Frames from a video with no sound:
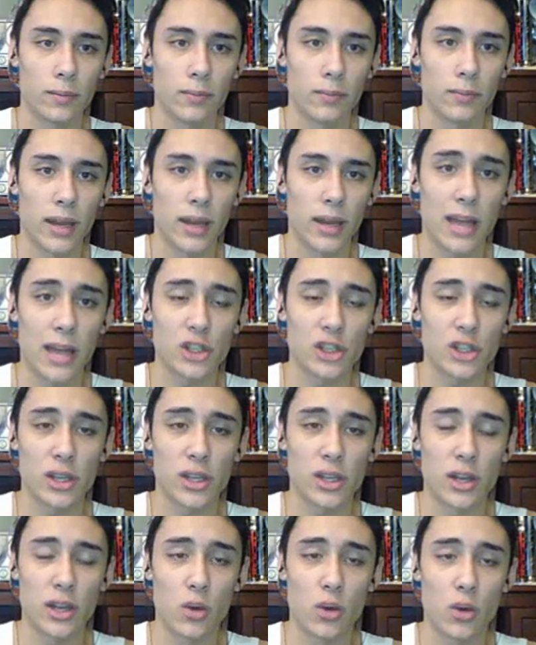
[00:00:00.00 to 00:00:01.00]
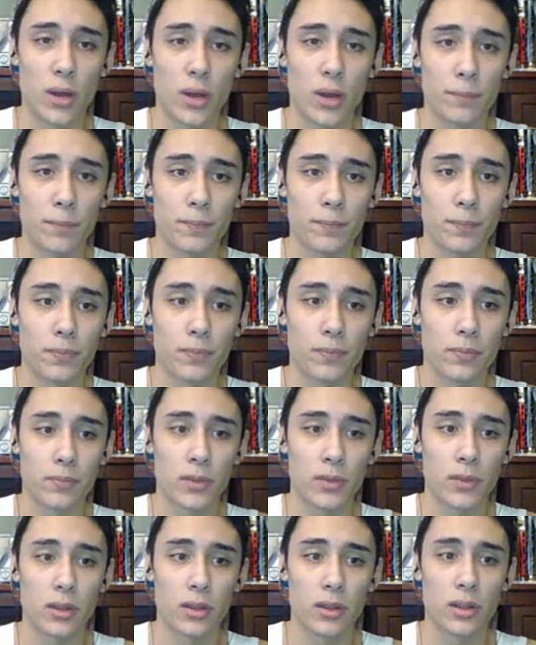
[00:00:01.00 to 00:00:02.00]
And actually, you know what?
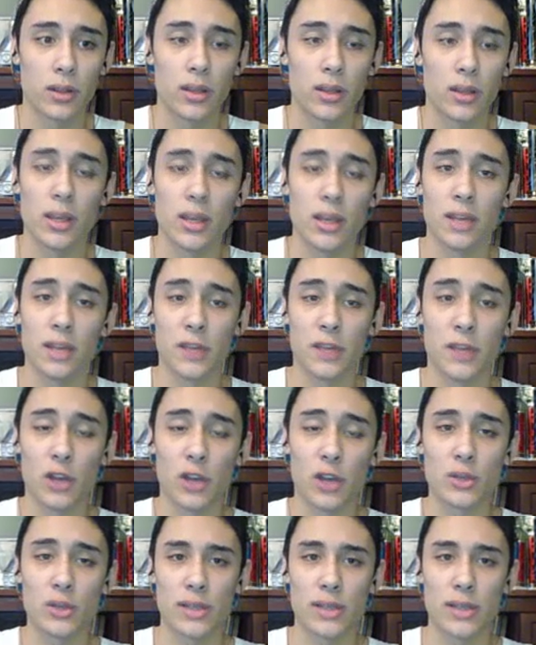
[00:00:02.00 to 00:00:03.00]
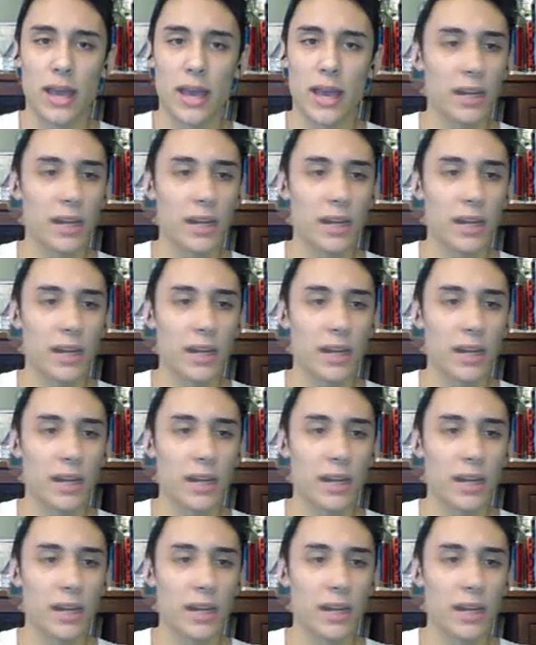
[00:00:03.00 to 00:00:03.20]
If he goes,